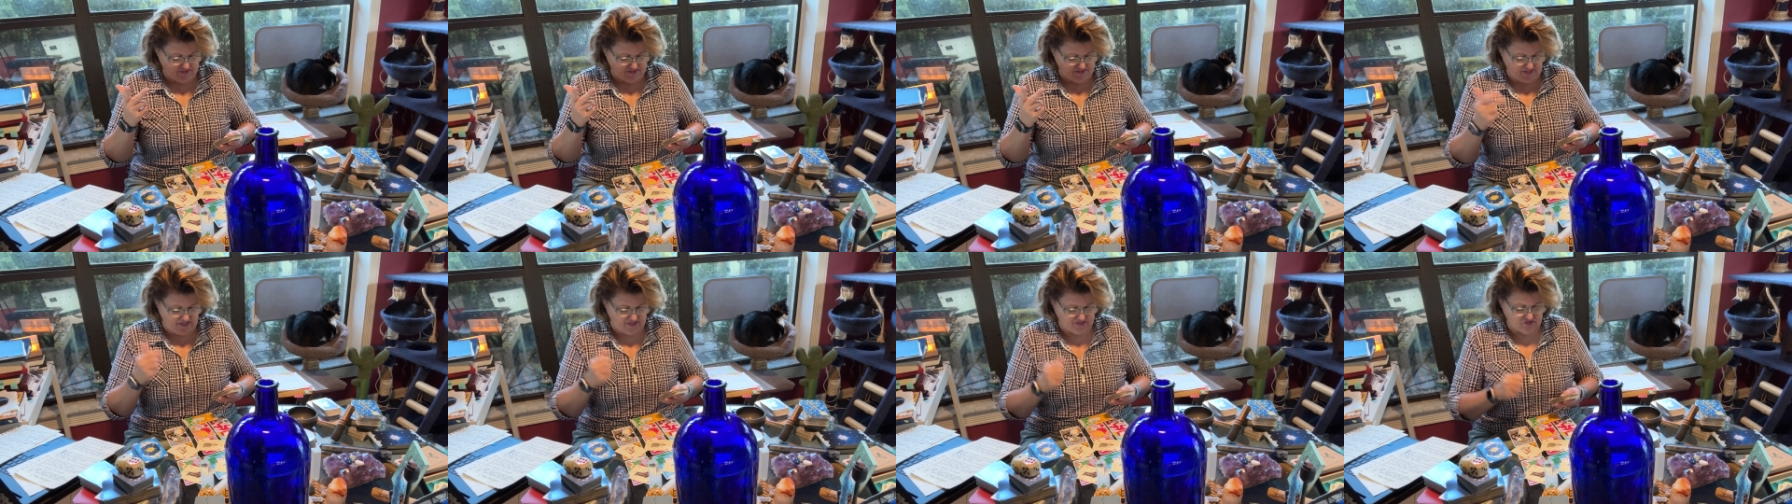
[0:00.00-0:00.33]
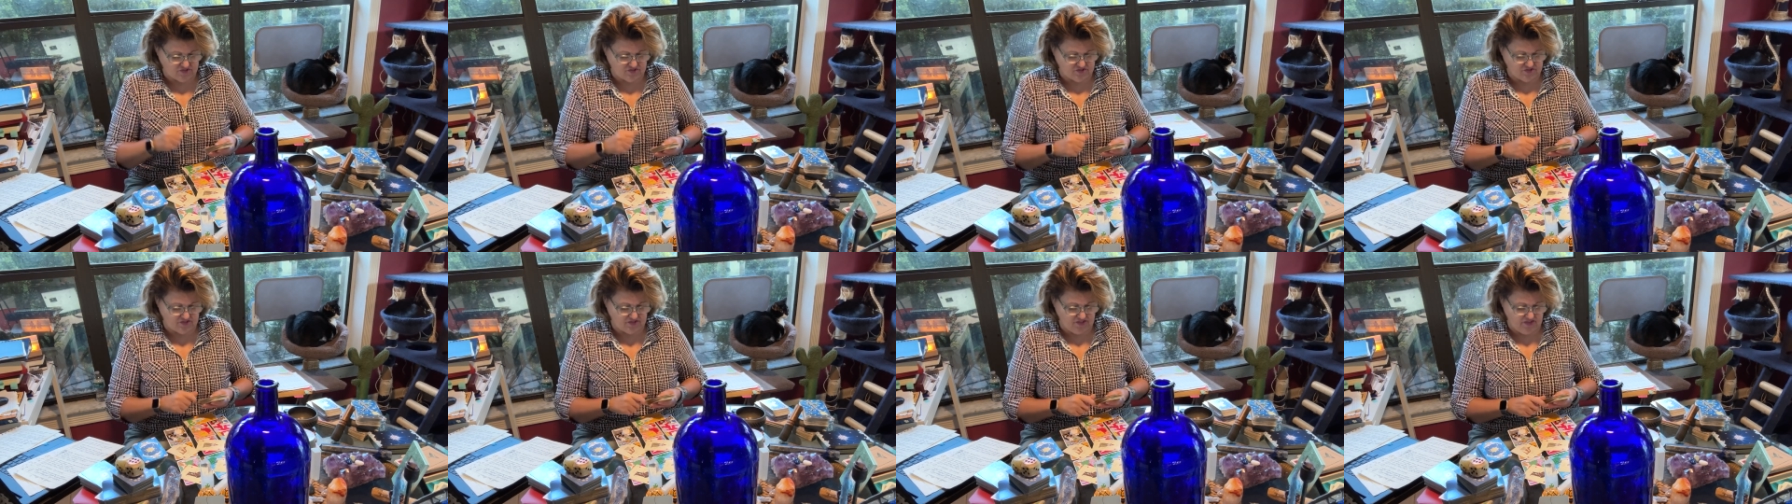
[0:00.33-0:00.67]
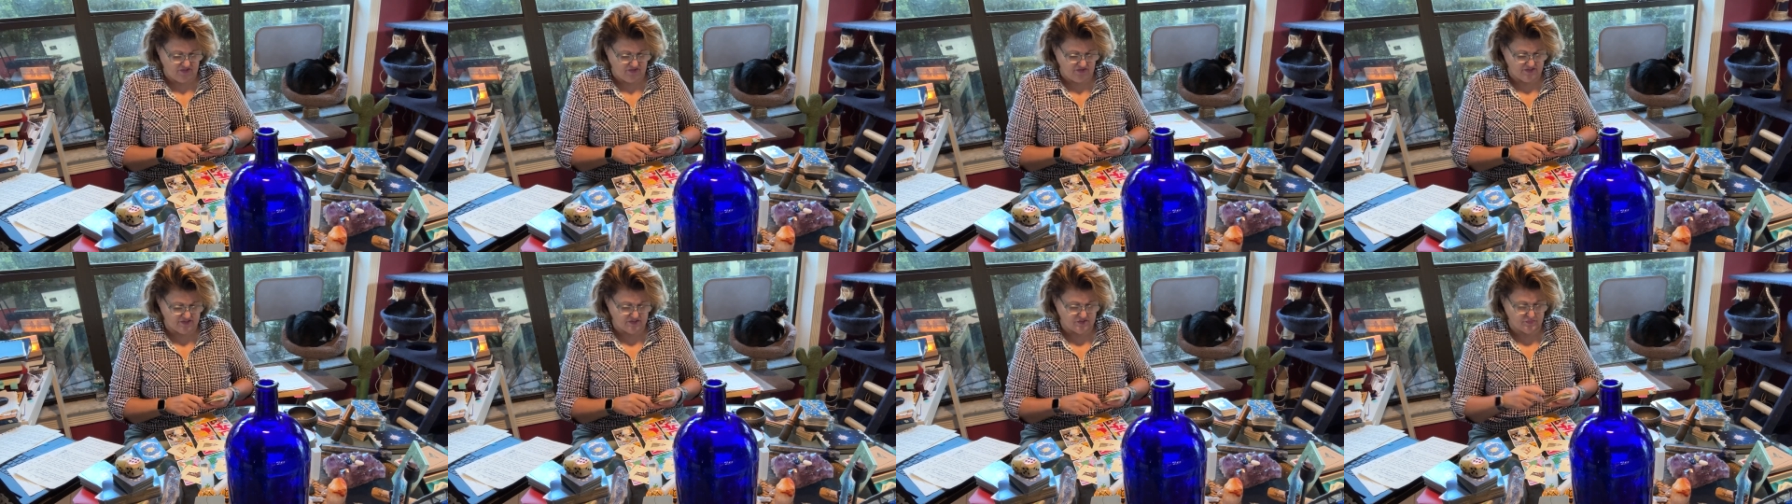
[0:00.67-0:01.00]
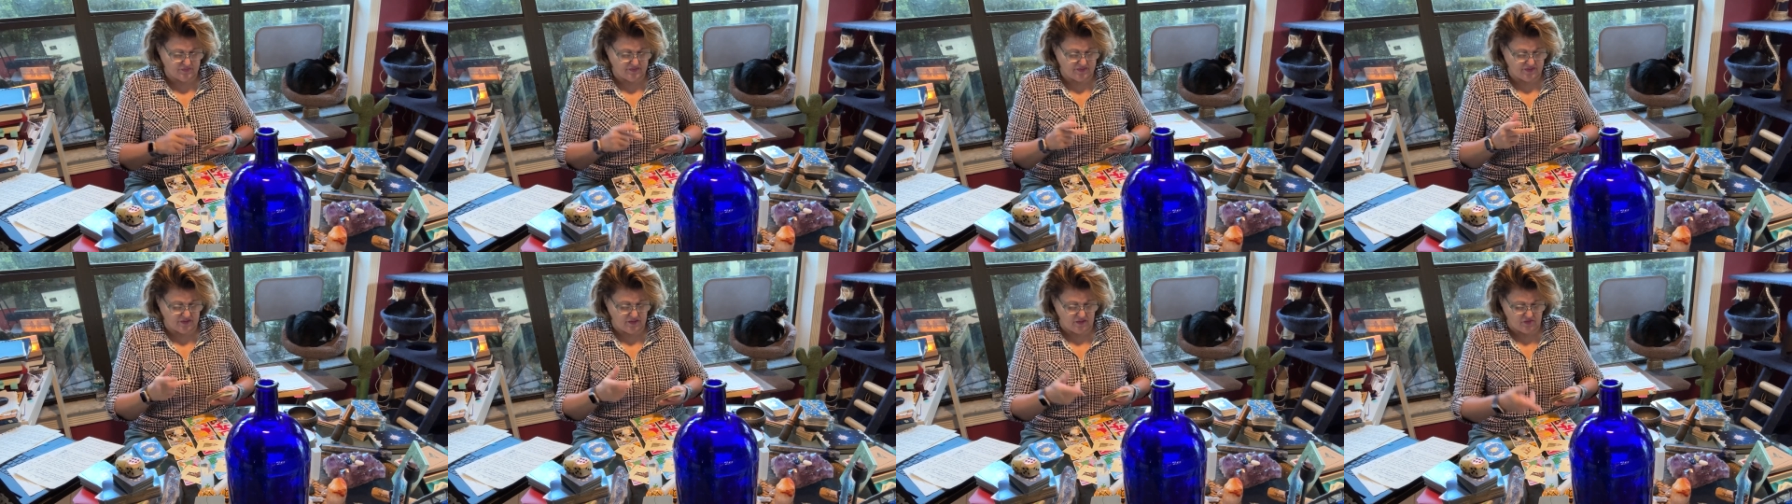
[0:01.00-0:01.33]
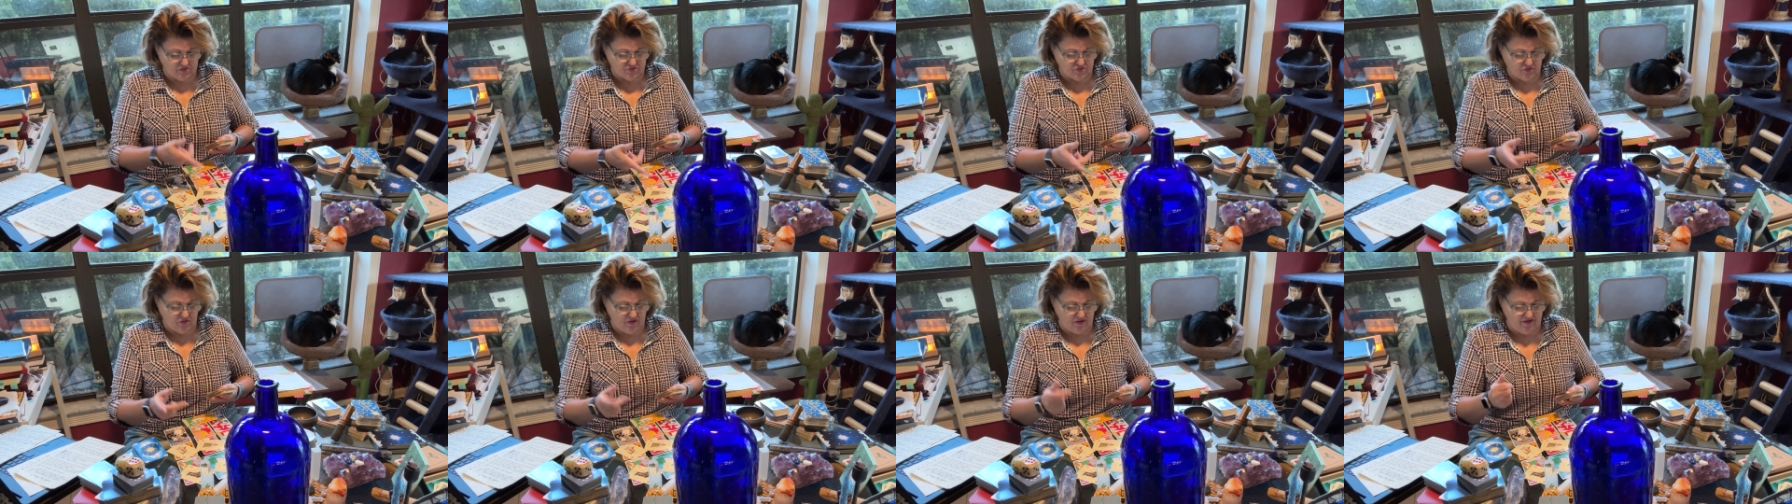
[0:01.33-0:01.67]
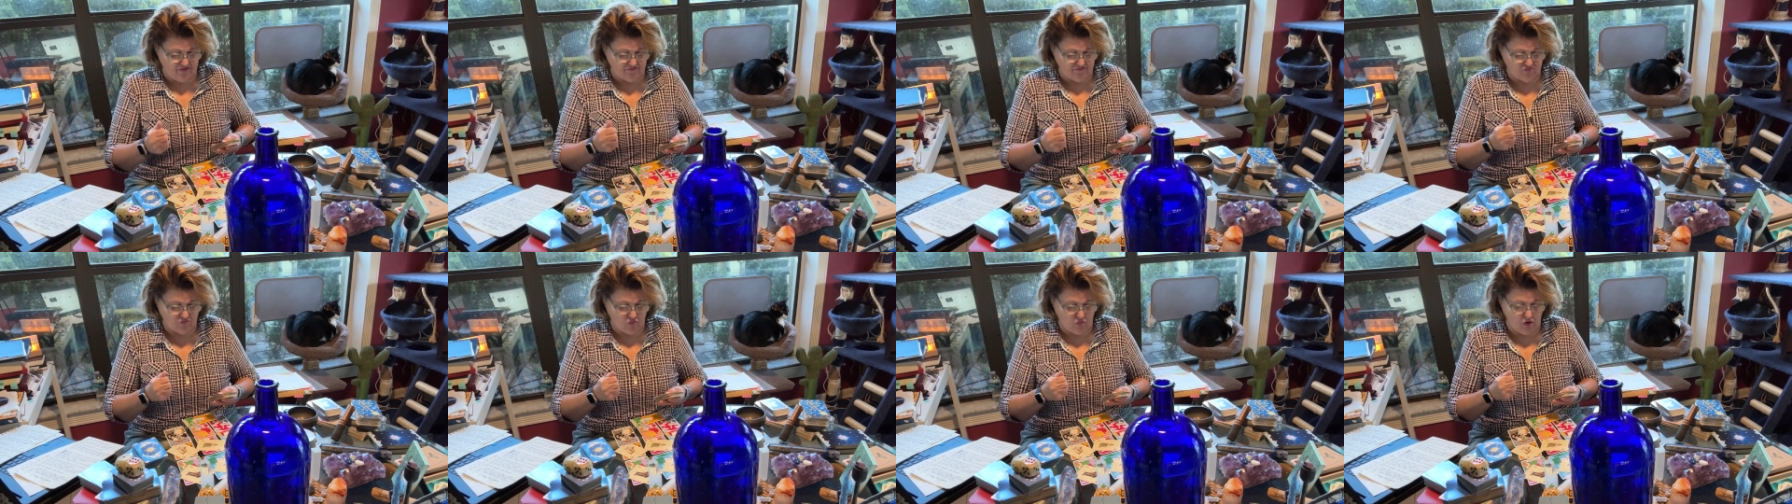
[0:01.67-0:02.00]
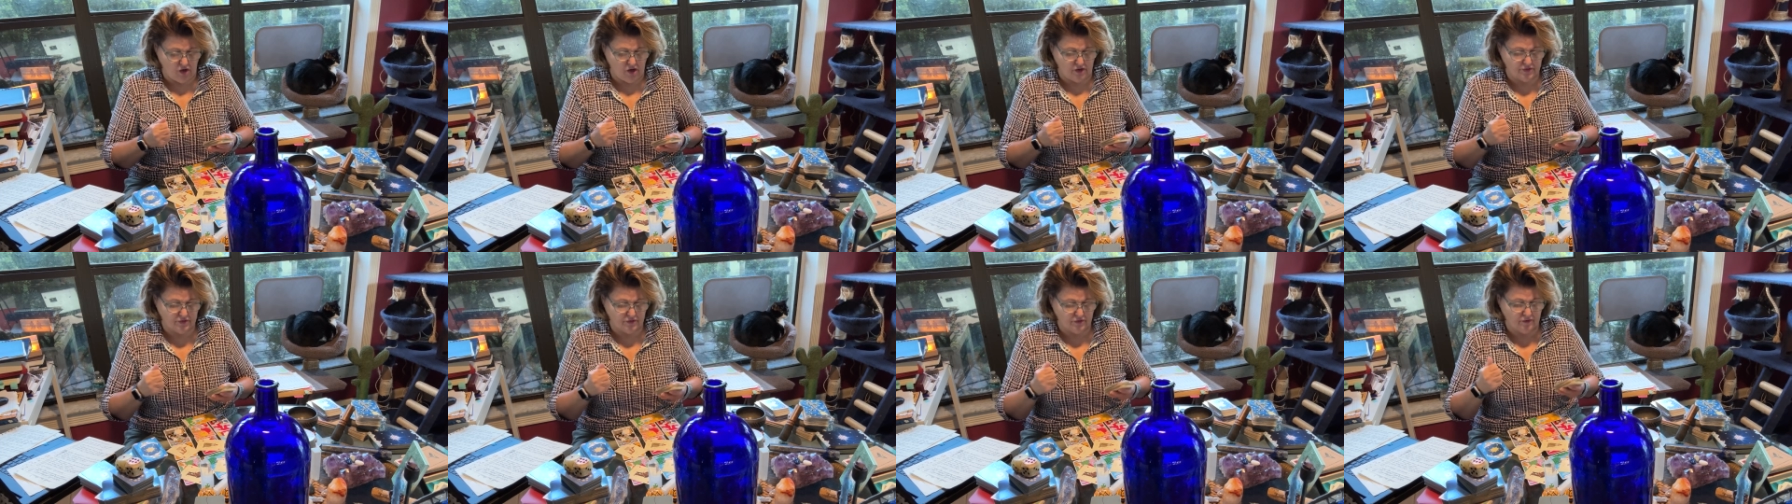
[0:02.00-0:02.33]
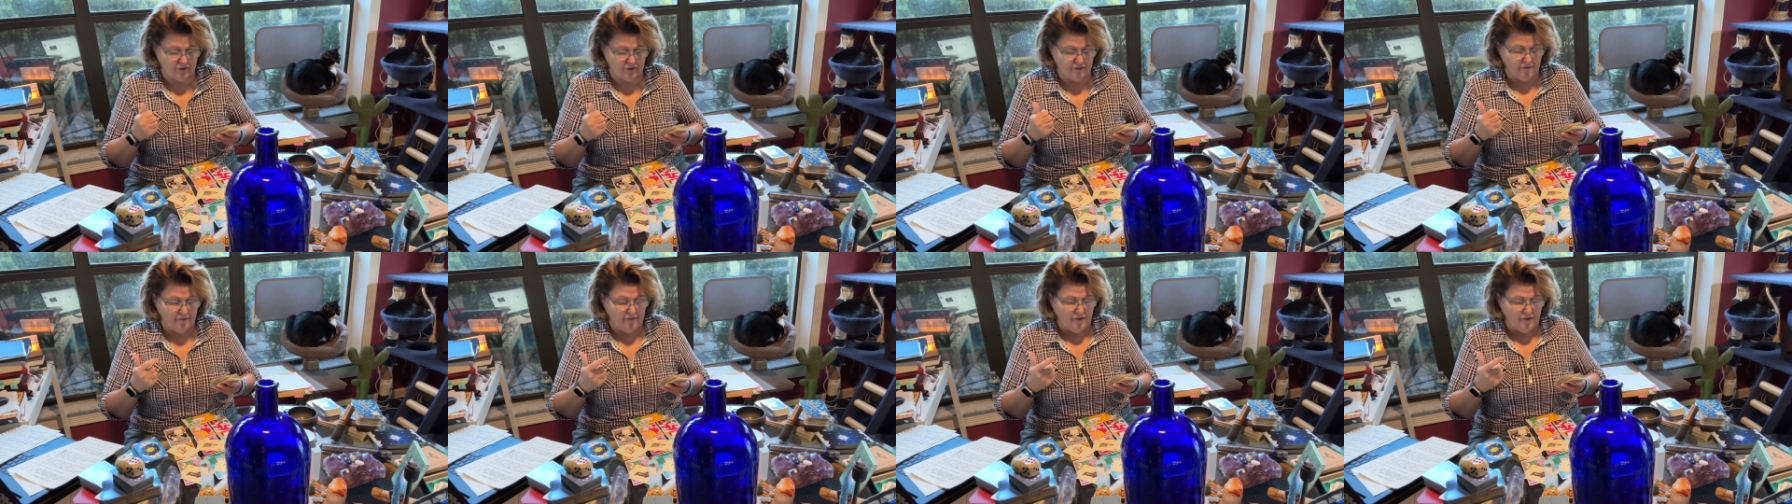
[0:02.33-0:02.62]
Sagittarius, but I also have water,